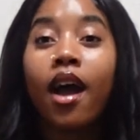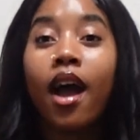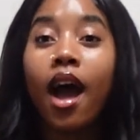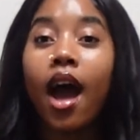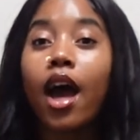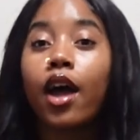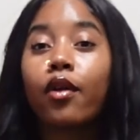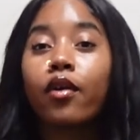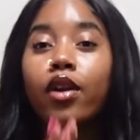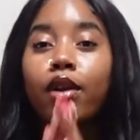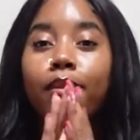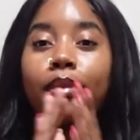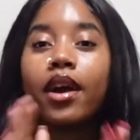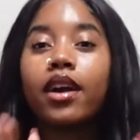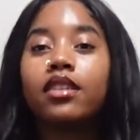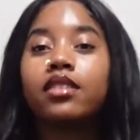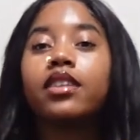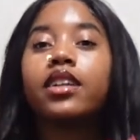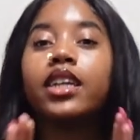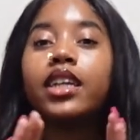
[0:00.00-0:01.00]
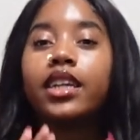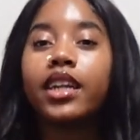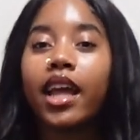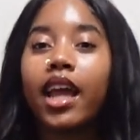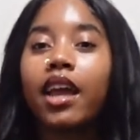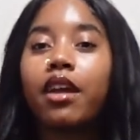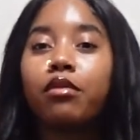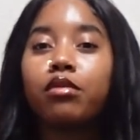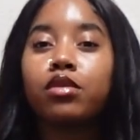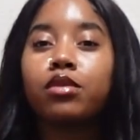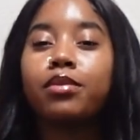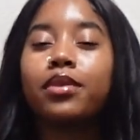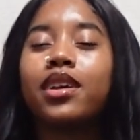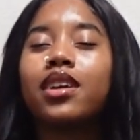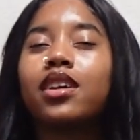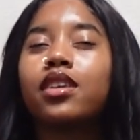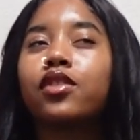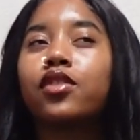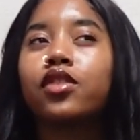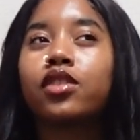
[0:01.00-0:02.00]
I don't want to bash any names
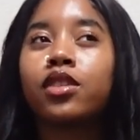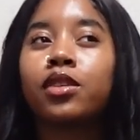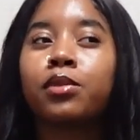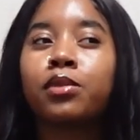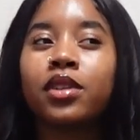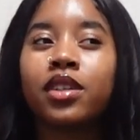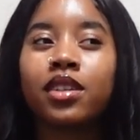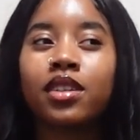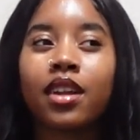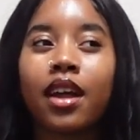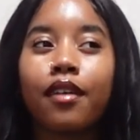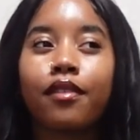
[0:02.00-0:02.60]
because for some reason I